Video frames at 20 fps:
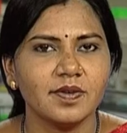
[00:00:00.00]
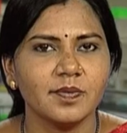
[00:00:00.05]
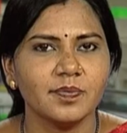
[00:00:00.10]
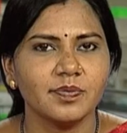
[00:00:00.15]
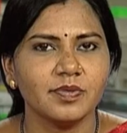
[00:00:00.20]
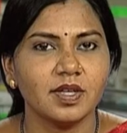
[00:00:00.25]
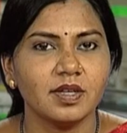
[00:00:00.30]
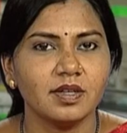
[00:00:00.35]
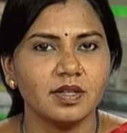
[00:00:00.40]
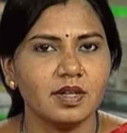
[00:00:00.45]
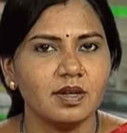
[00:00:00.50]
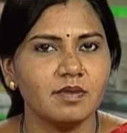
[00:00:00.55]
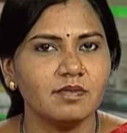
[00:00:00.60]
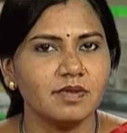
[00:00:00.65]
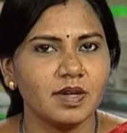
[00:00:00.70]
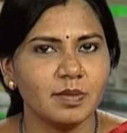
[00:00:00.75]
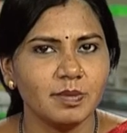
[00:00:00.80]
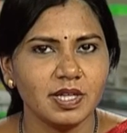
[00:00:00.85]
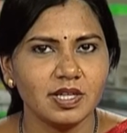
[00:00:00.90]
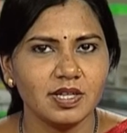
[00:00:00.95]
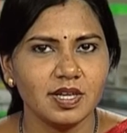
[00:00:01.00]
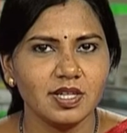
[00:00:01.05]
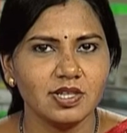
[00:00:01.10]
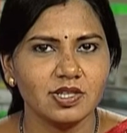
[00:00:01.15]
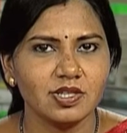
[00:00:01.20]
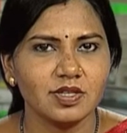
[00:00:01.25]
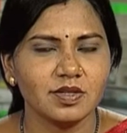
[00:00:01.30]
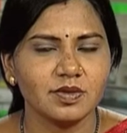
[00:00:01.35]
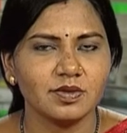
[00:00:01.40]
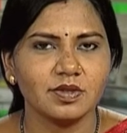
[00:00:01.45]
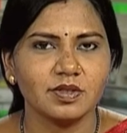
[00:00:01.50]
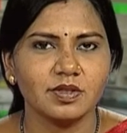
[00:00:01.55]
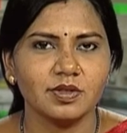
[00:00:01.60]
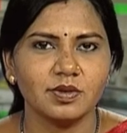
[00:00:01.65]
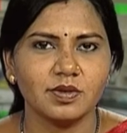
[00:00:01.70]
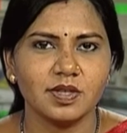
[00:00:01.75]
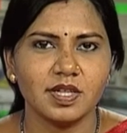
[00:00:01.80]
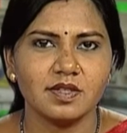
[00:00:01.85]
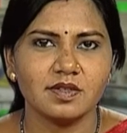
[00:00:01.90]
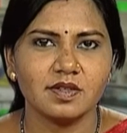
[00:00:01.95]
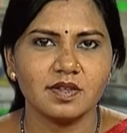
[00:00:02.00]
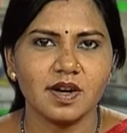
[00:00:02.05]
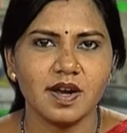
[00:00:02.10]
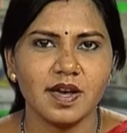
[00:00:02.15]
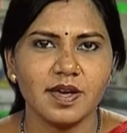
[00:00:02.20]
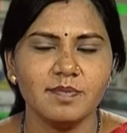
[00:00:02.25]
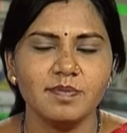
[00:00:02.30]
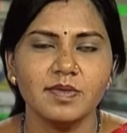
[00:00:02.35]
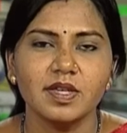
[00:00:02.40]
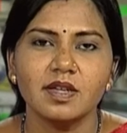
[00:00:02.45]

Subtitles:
the term fermentation to describe